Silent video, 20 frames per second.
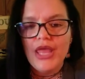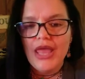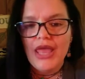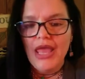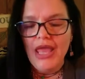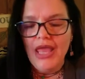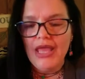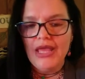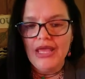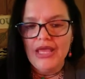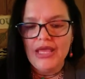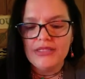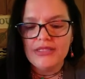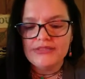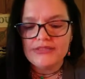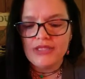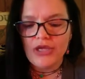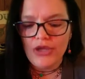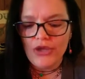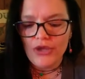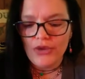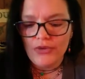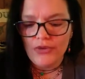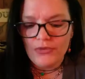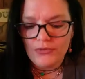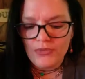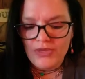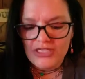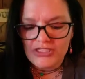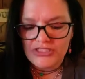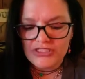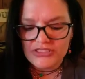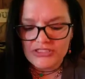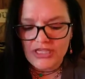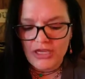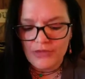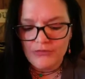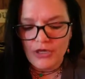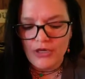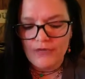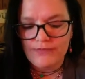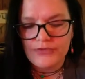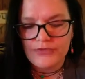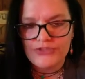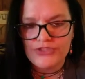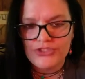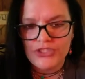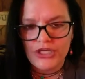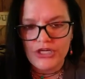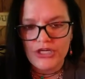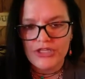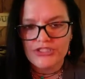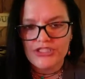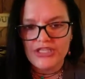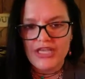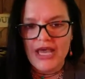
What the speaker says: And so we had just come home from church.